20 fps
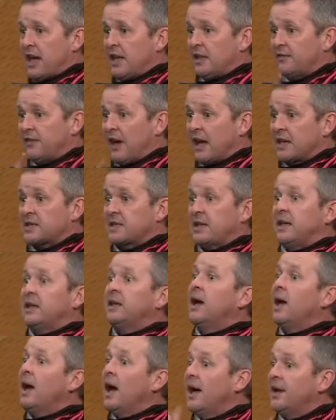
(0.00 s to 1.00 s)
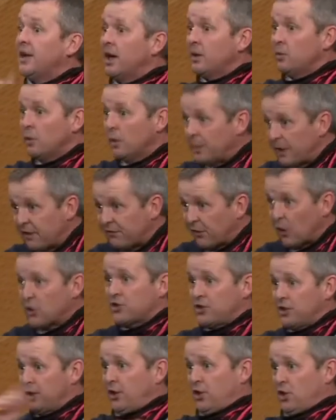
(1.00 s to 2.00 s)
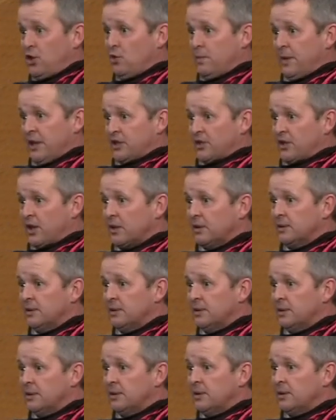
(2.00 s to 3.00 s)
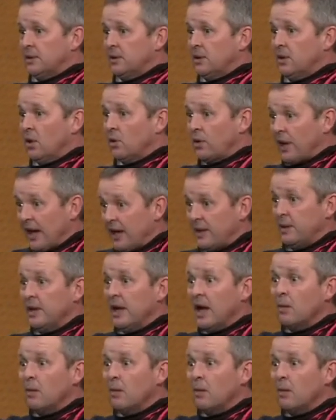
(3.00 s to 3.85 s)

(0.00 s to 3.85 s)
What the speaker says: take the vaccine, and I will be first in the queue, Minister. Okay?